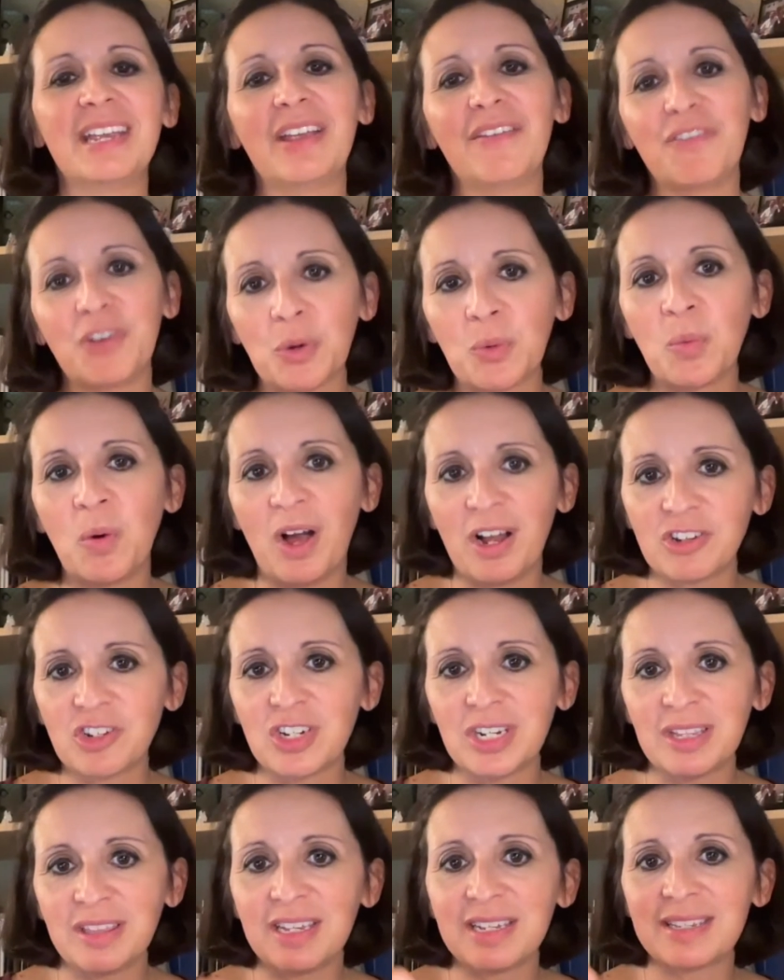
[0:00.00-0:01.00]
If you're
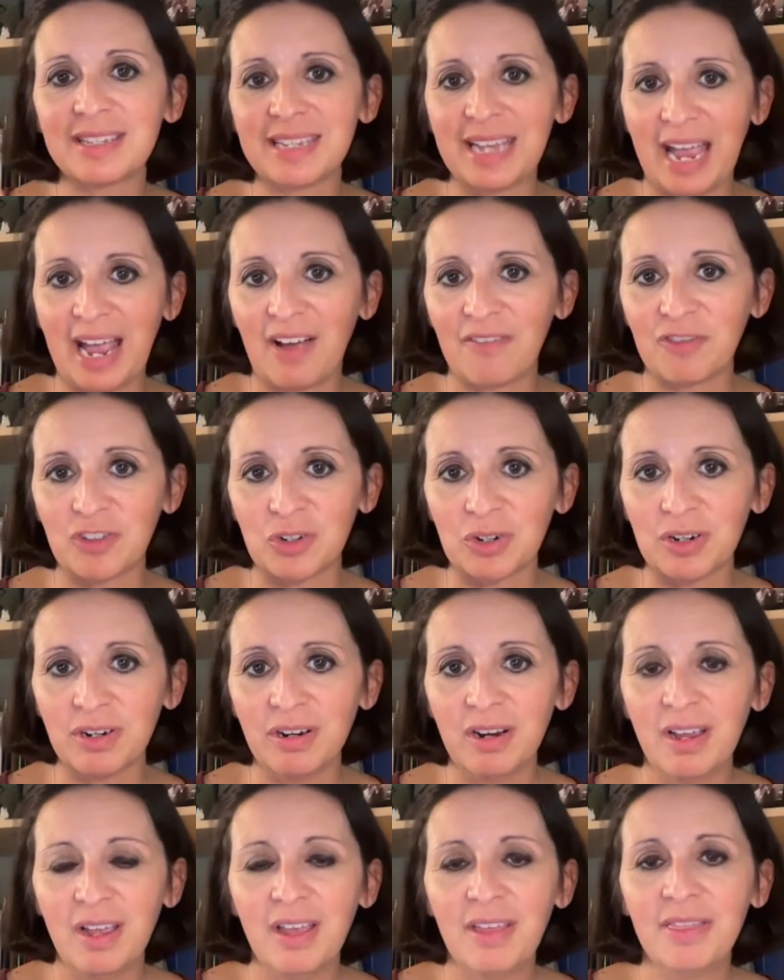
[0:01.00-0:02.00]
watching this after
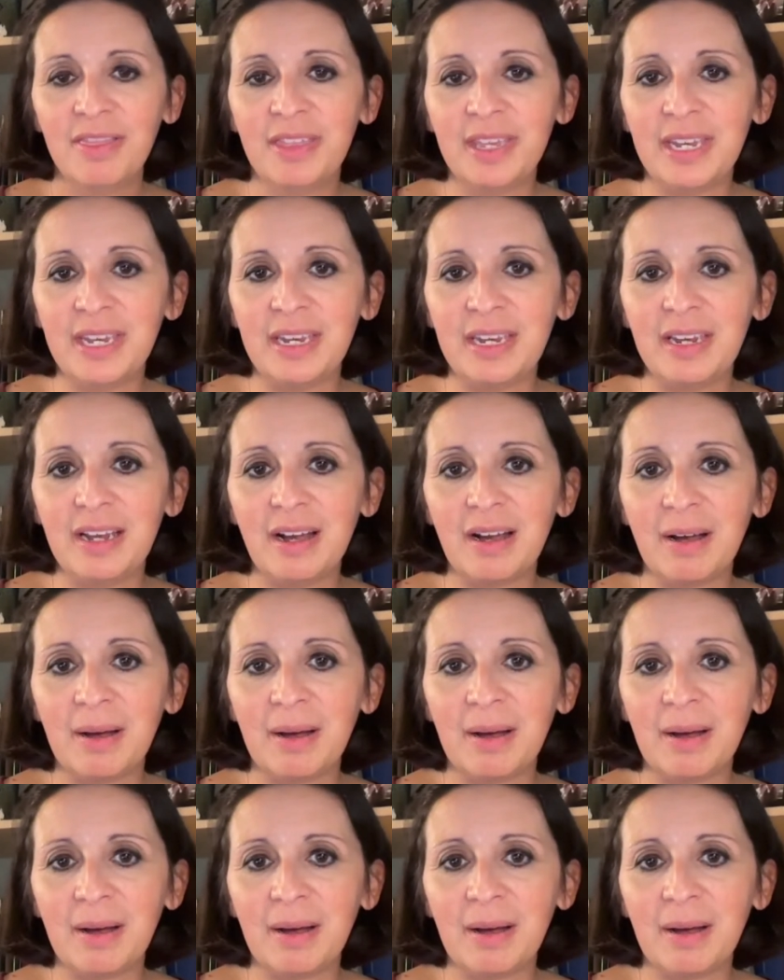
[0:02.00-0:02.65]
the